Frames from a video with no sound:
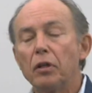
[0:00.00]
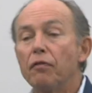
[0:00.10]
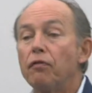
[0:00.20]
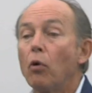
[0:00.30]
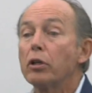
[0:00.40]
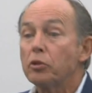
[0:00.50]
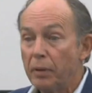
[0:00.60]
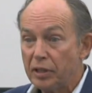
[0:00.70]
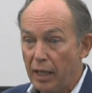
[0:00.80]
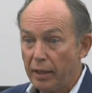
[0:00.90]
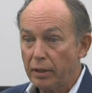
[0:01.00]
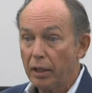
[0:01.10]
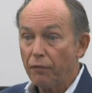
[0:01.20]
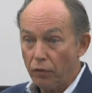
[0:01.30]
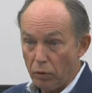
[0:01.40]
enforcement
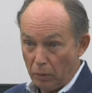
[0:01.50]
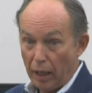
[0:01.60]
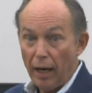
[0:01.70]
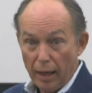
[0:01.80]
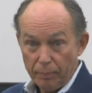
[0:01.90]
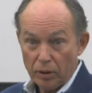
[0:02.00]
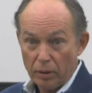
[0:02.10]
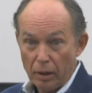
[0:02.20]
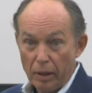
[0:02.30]
technique for cops